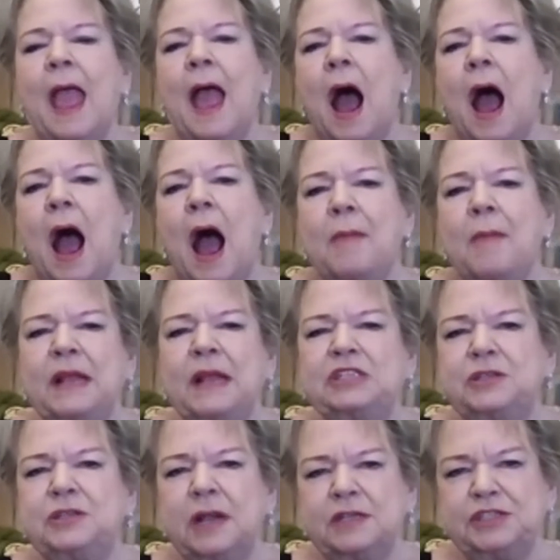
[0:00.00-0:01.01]
I mentioned
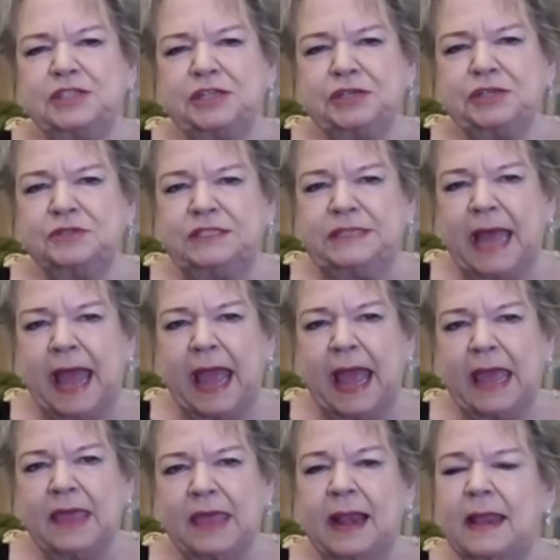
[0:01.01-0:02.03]
on Tuesday
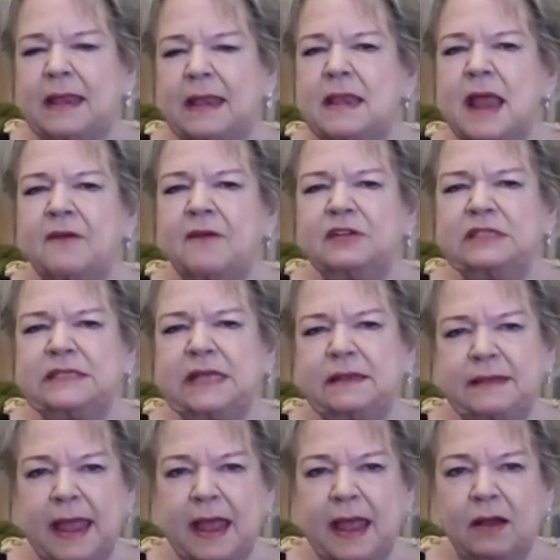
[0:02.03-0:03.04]
that I never sit
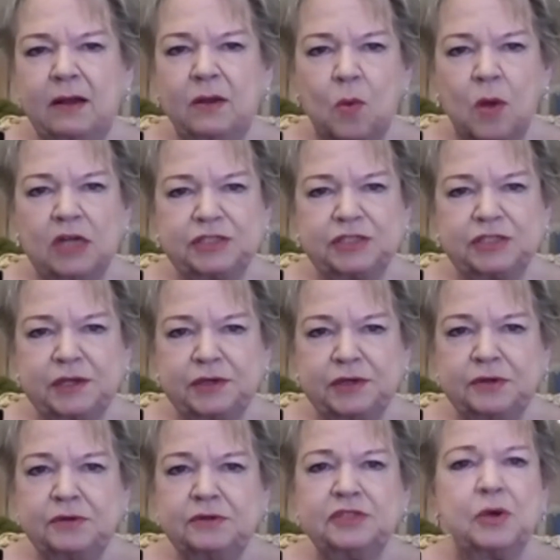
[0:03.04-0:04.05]
down and watch the
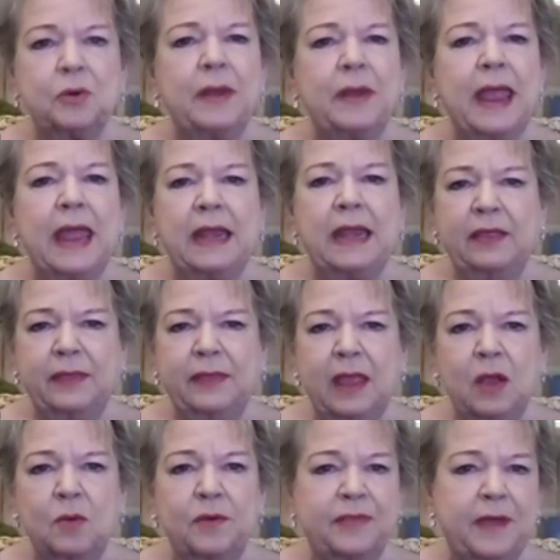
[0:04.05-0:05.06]
news or anything
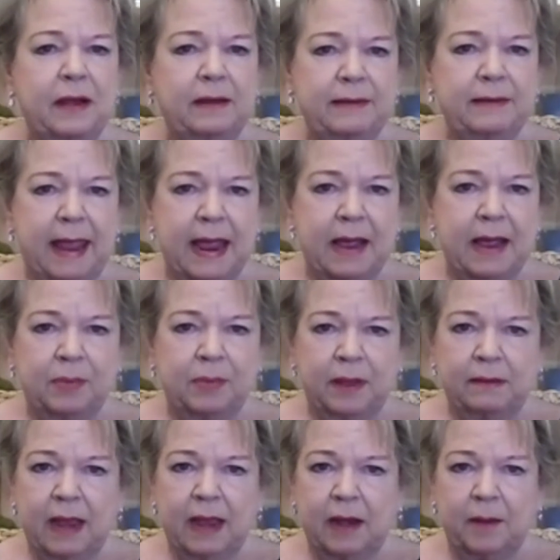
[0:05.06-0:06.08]
without a tablet
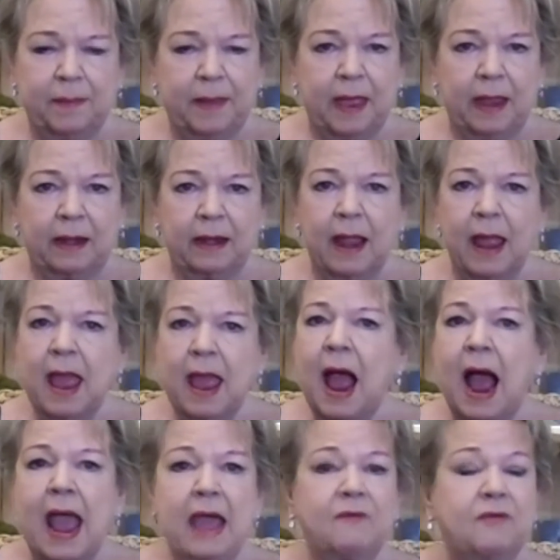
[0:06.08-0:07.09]
and a pen. I
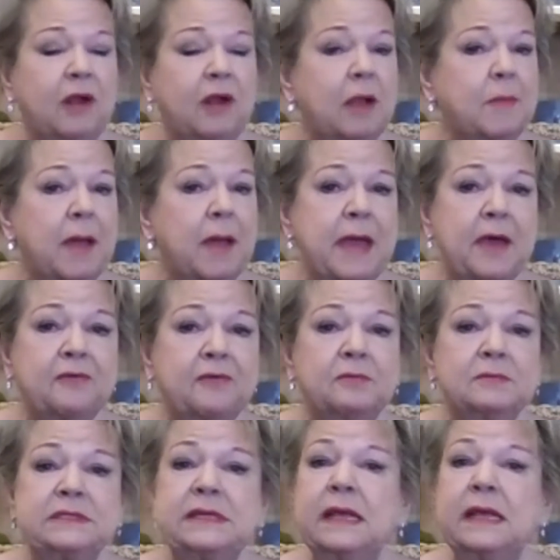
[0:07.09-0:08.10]
have one on my bathroom
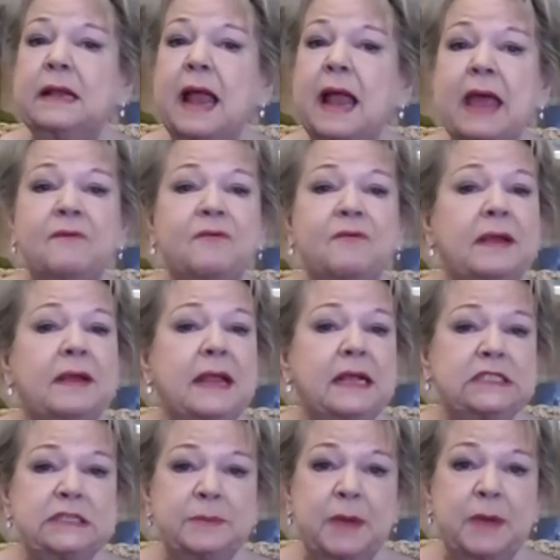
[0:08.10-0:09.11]
sink and I have one next to
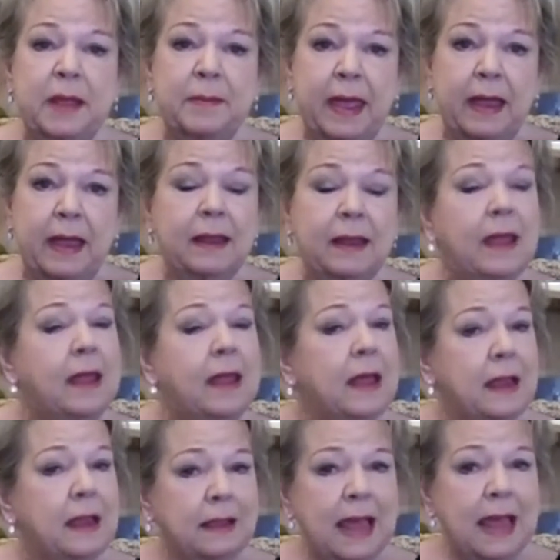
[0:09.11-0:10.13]
my bed.
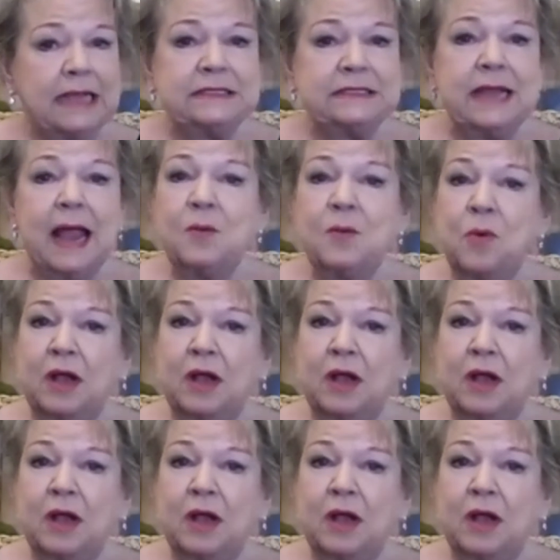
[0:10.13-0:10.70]
Last night on